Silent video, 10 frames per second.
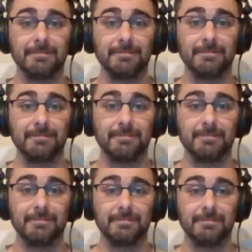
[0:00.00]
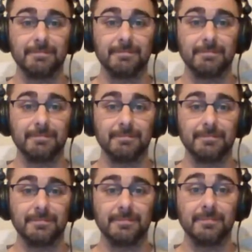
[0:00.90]

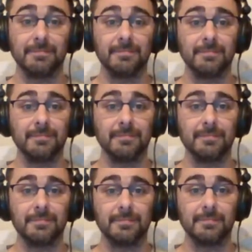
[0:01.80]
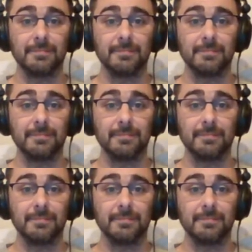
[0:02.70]
No words are spoken by the person on screen.